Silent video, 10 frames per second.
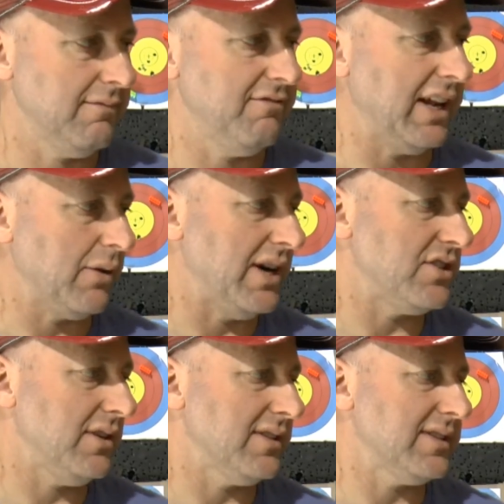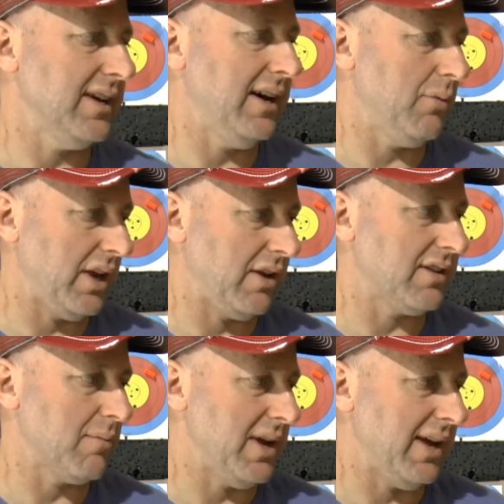valuation at the start, where you
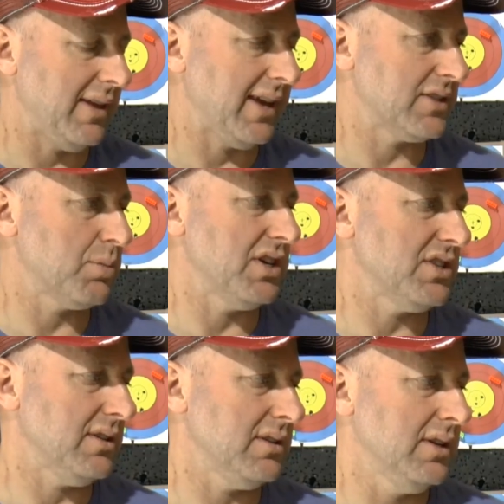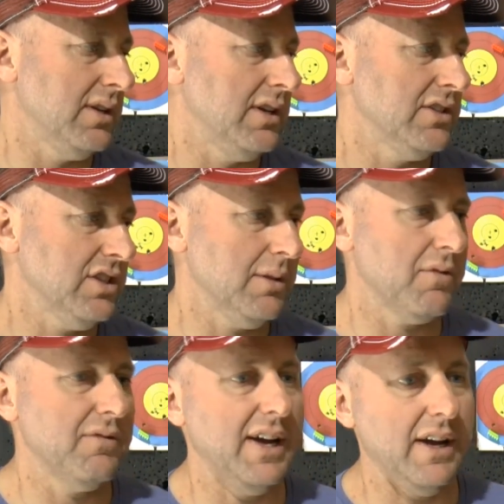compare the Xpression to the
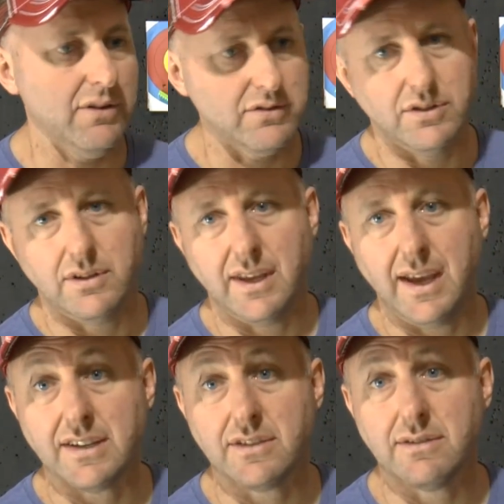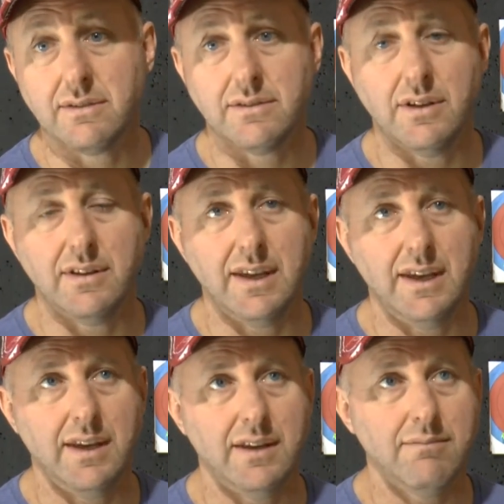Prevail to
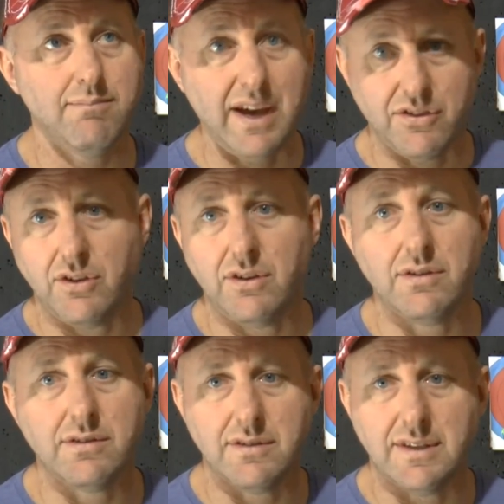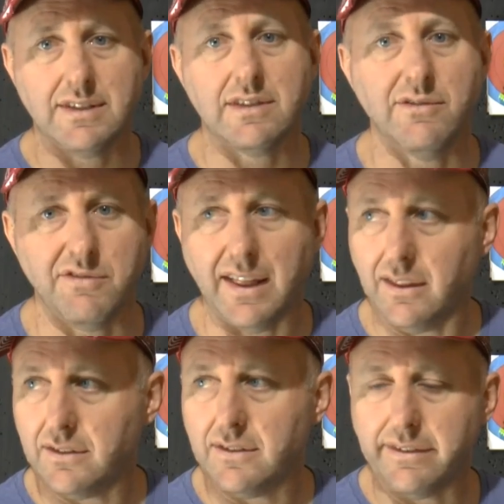the Matthews, is still
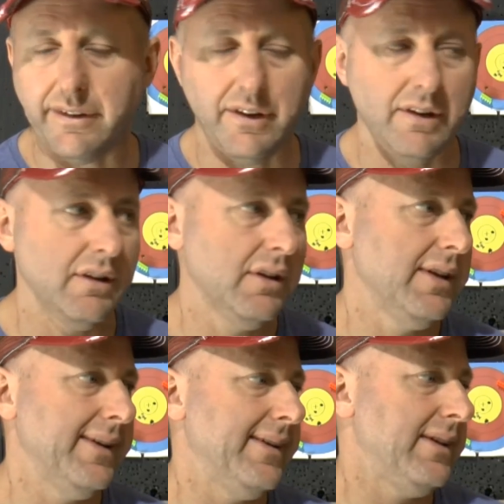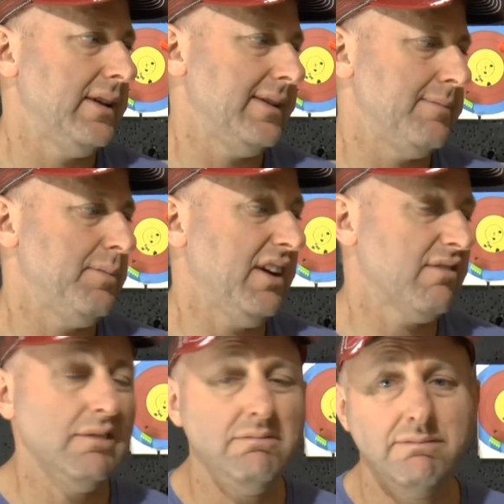valid. So, but
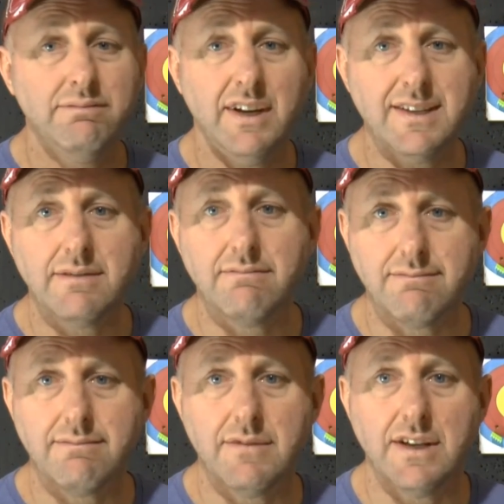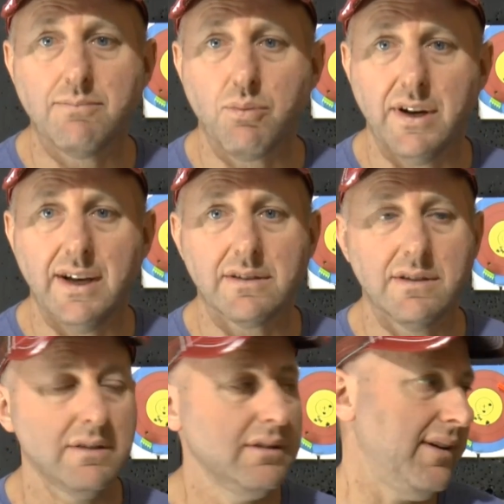overall, nice
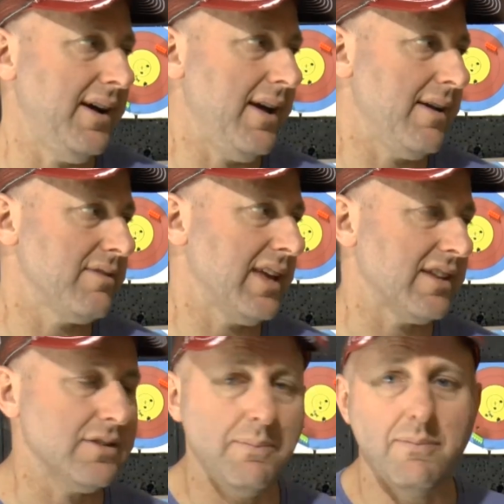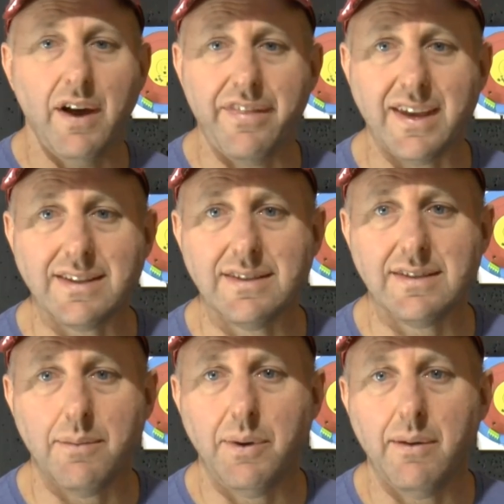product. I think it's a
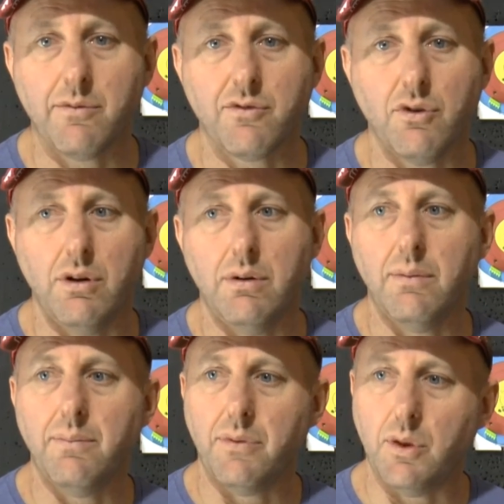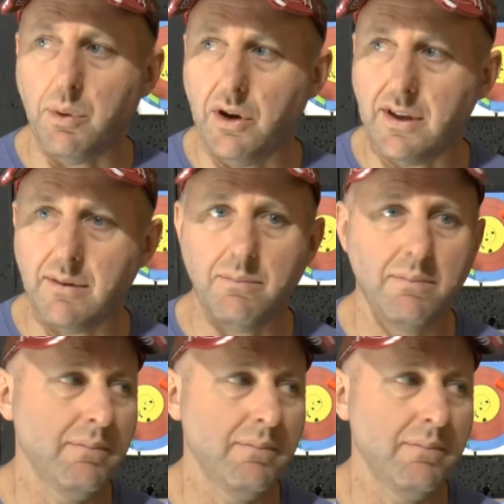step up from the Podium.